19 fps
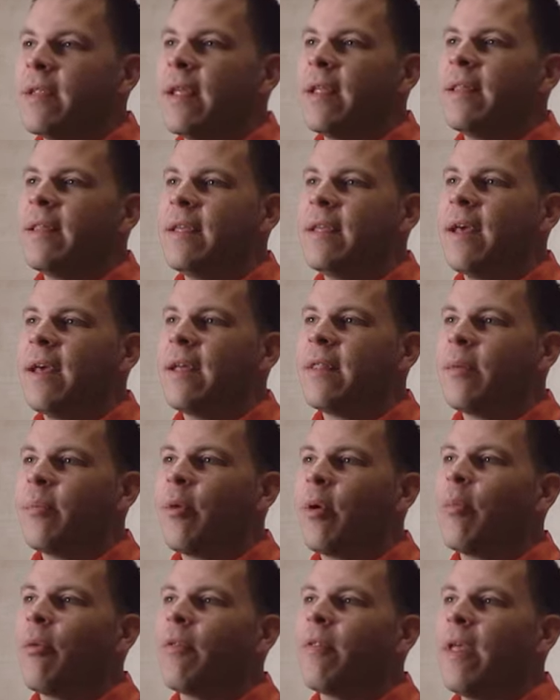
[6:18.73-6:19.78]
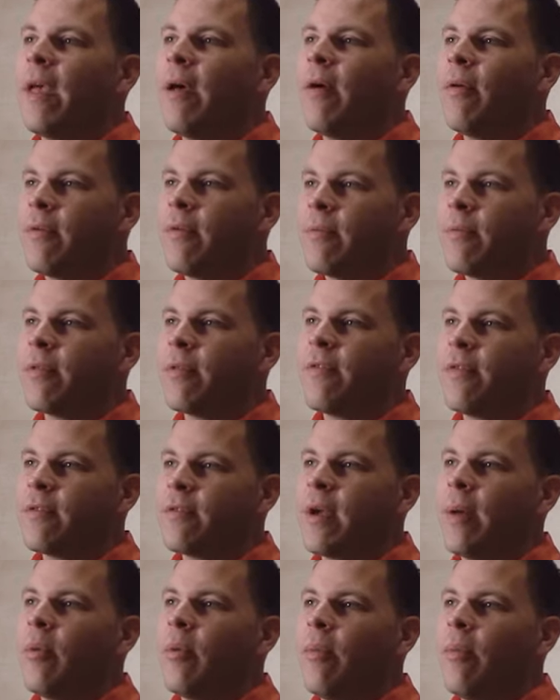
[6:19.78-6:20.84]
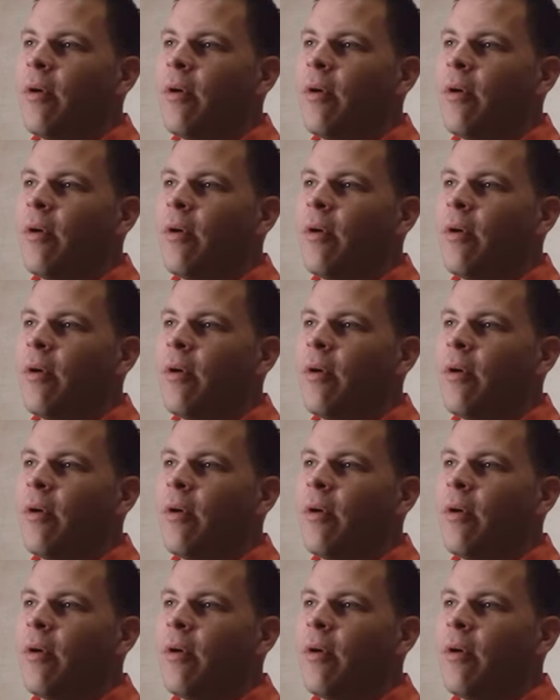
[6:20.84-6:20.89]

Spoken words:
and the purple nail were the first couple of